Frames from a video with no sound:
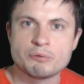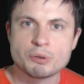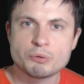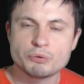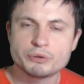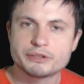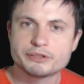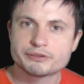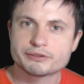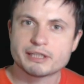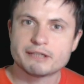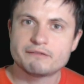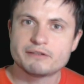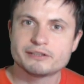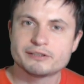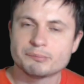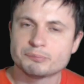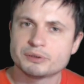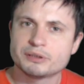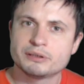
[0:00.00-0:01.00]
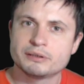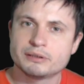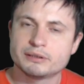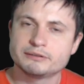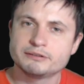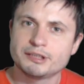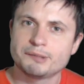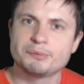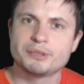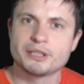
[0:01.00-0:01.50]
we would discover something
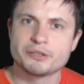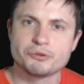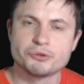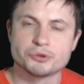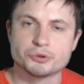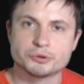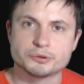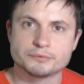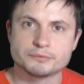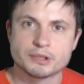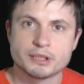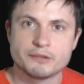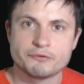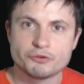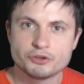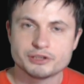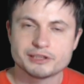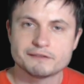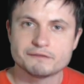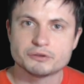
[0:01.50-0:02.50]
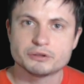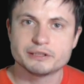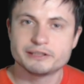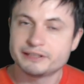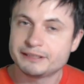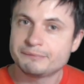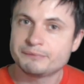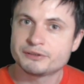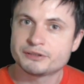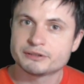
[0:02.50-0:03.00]
a little bit unusual. First of all, it
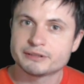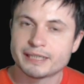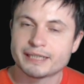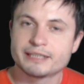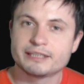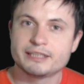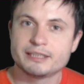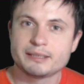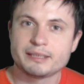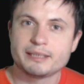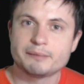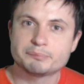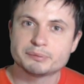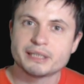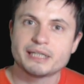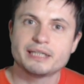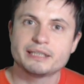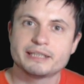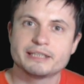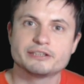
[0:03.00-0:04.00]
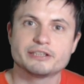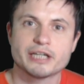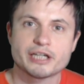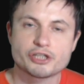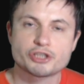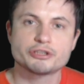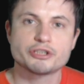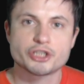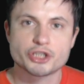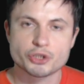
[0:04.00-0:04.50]
seems like the planet has
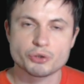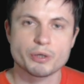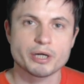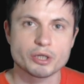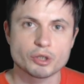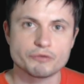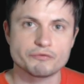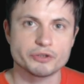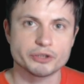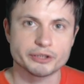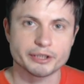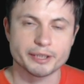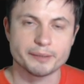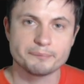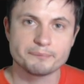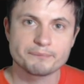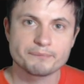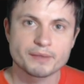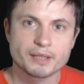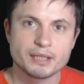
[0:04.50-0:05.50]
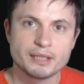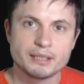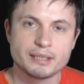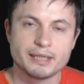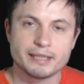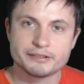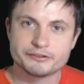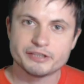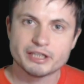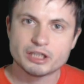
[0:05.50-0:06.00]
actually shrunk over time,
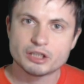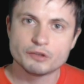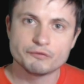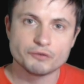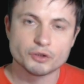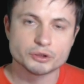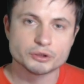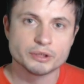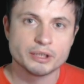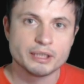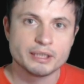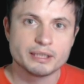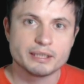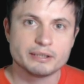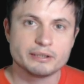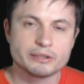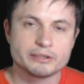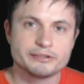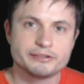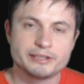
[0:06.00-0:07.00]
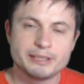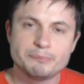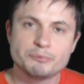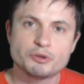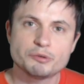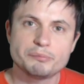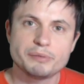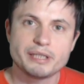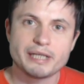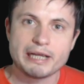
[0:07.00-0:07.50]
and second of all, there seem
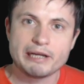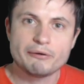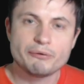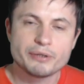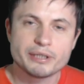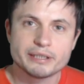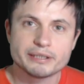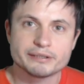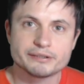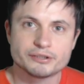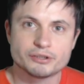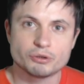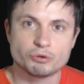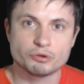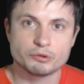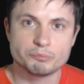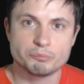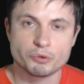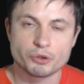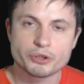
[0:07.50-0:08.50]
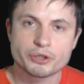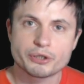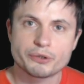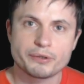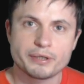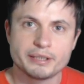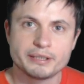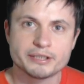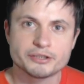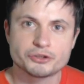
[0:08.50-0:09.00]
to be areas on
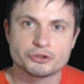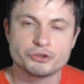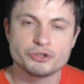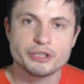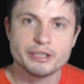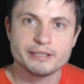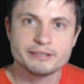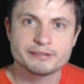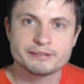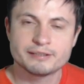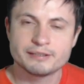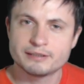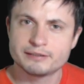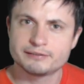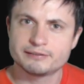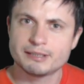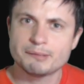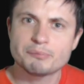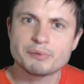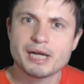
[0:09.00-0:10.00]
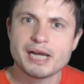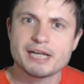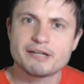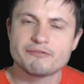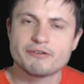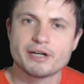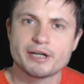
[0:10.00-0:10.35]
Mercury that suggest some kind of